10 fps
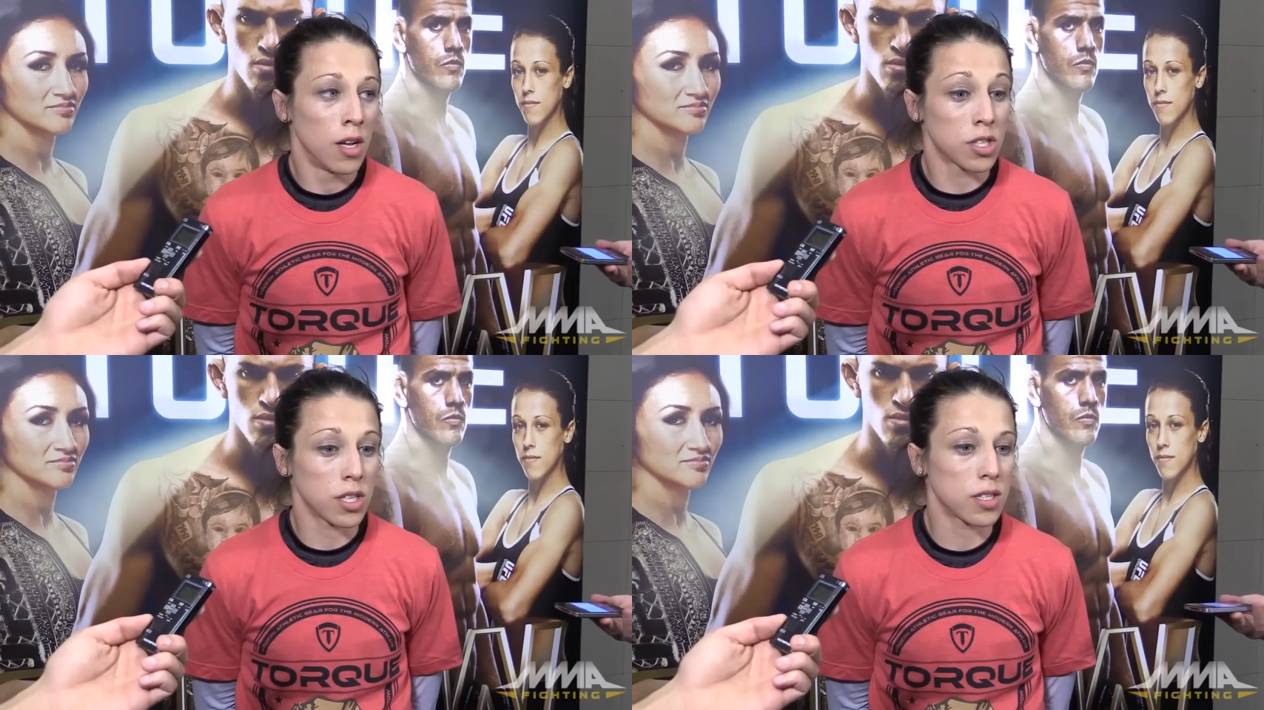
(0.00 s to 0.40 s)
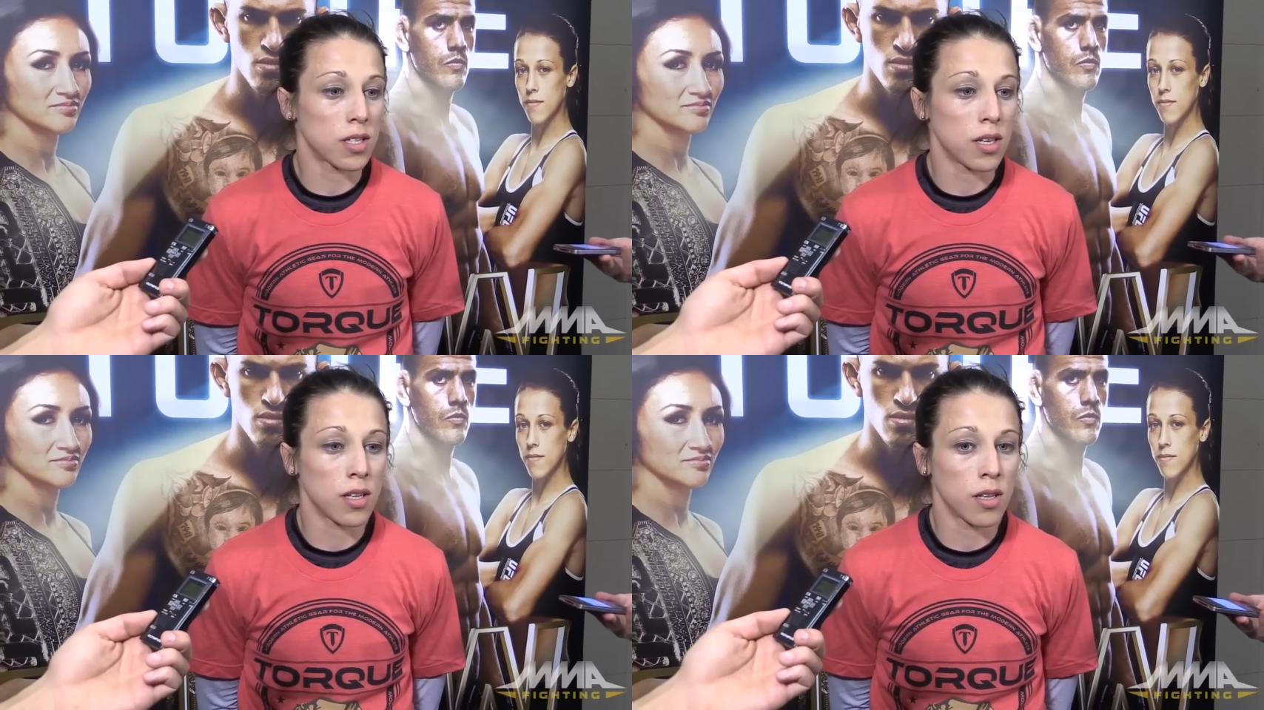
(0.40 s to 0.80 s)
Speaker 1: She's
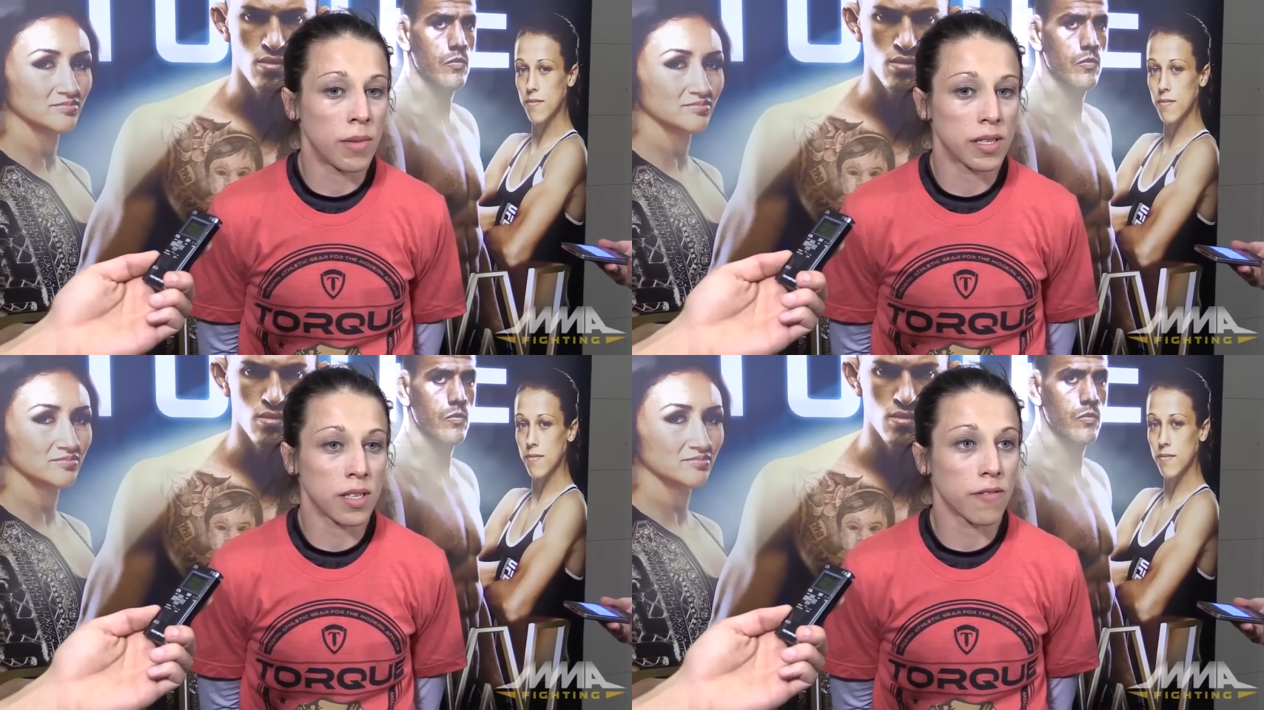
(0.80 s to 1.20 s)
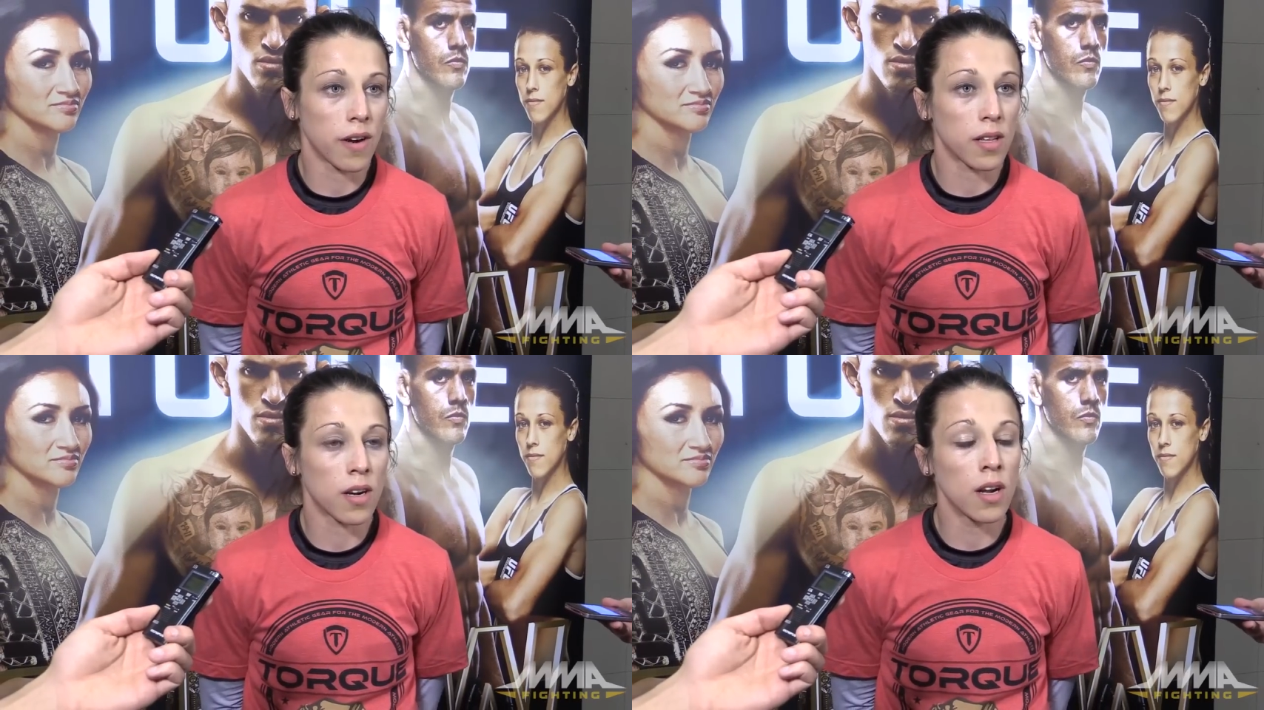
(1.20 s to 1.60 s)
an amazing
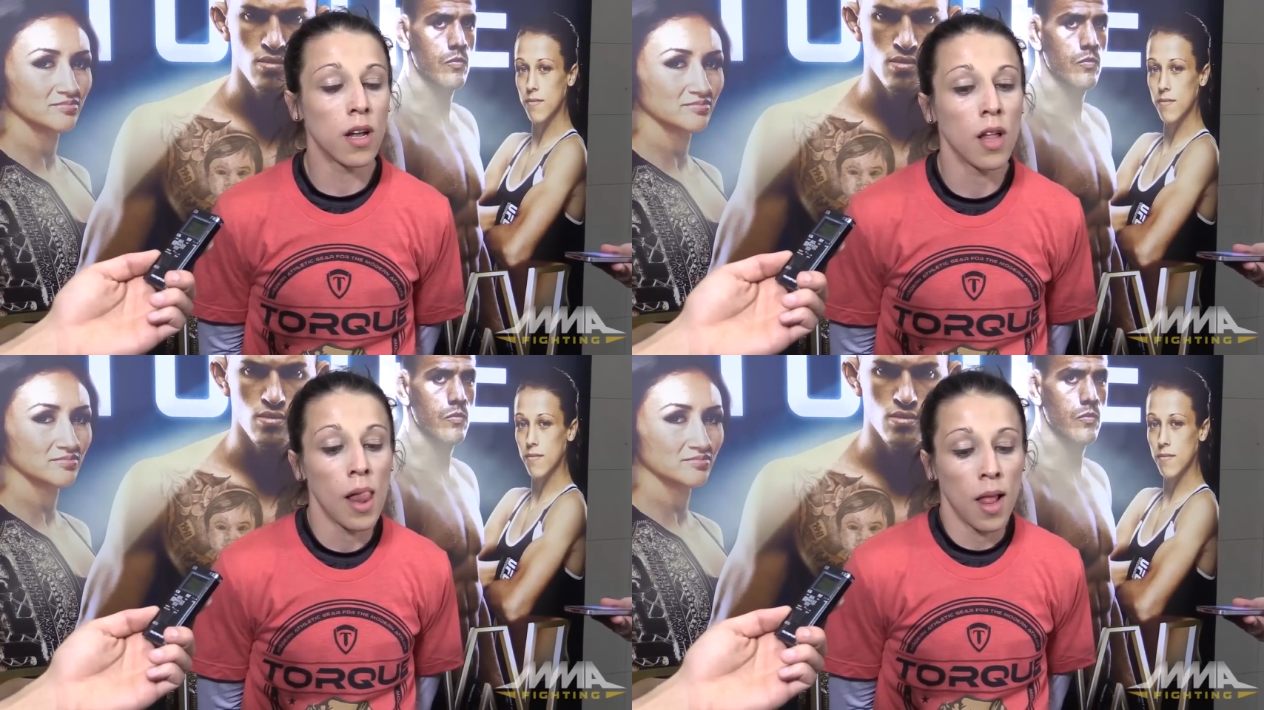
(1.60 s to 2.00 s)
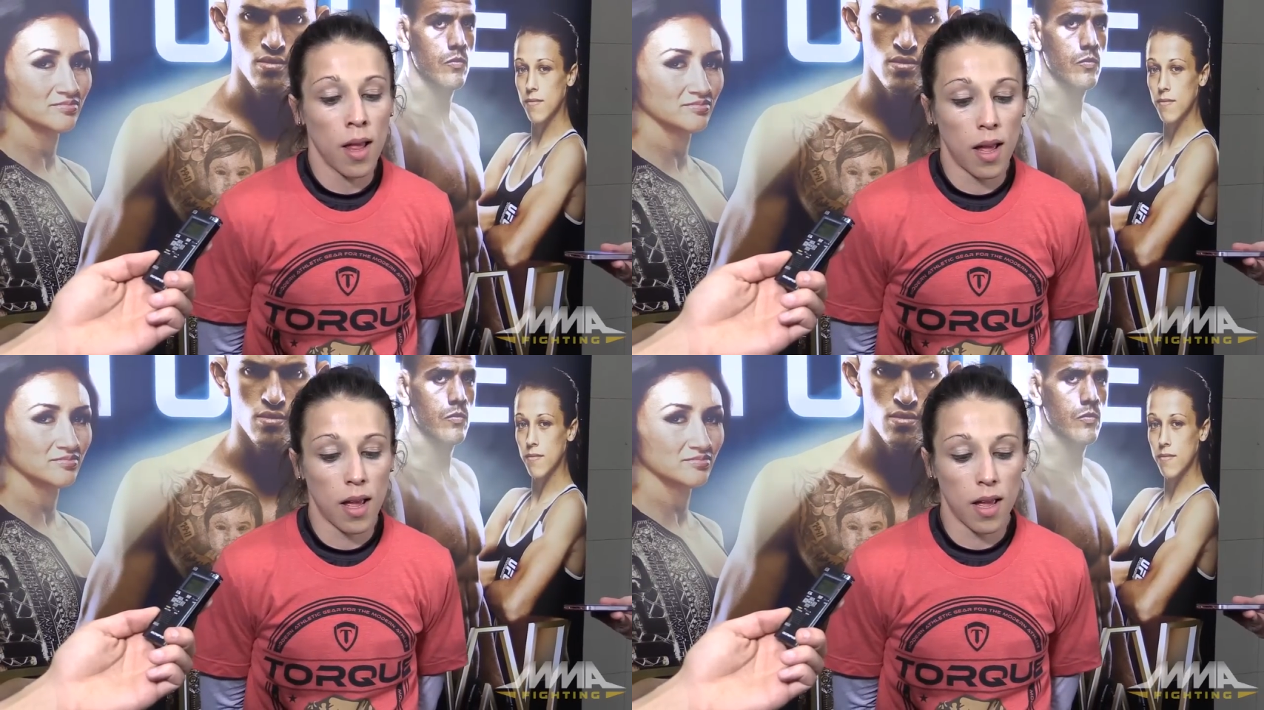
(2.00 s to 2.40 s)
fighter.
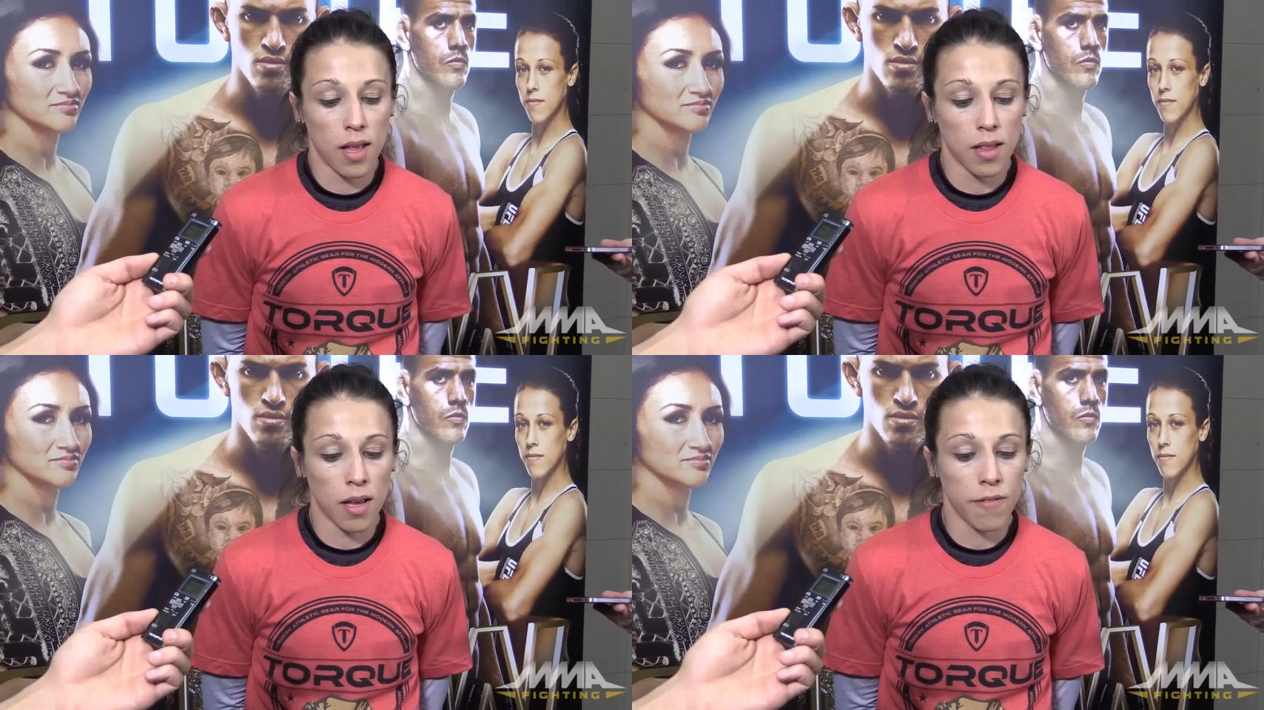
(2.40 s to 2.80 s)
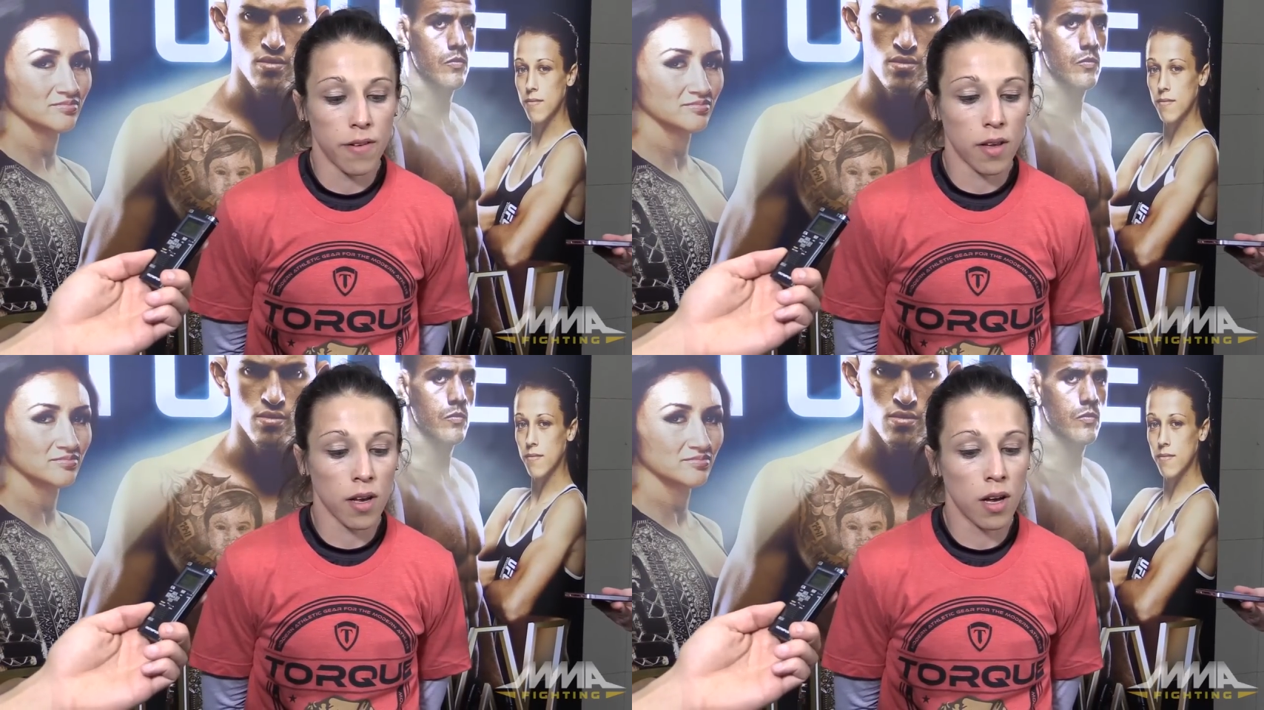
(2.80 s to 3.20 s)
And I think